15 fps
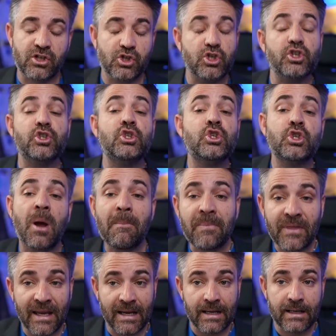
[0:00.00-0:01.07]
just
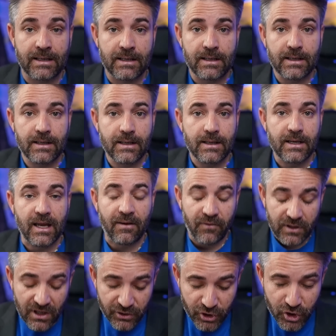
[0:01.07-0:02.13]
something. If he
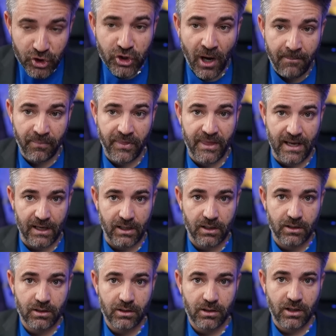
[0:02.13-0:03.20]
does something
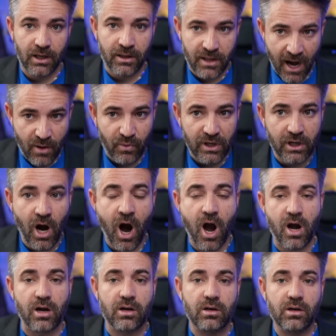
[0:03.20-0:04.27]
in that
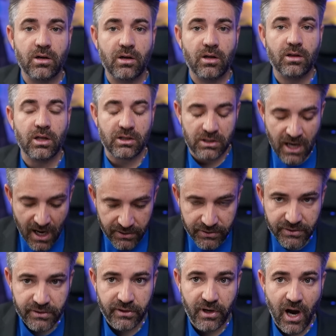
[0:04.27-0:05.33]
regard, then
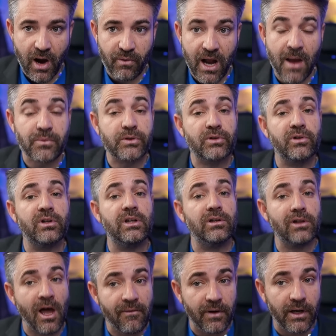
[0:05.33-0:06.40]
yes, I would absolutely
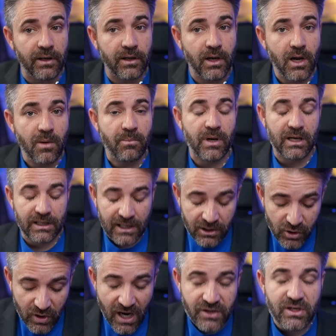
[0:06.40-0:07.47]
love it. But again,
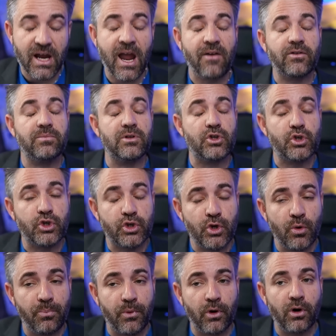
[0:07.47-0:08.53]
you guys, I have to be
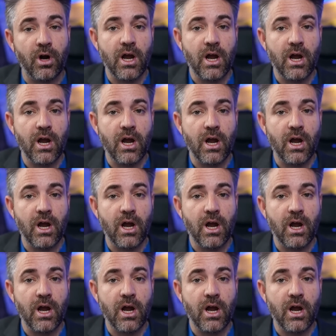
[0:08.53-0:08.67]
super